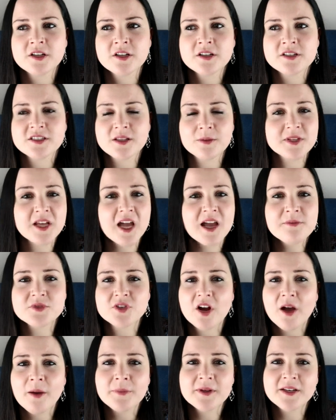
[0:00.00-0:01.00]
sometimes
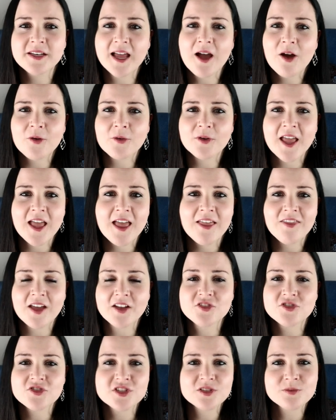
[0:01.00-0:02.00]
are up and down, and
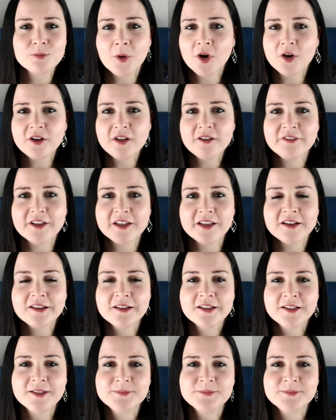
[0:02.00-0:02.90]
that's just part of it.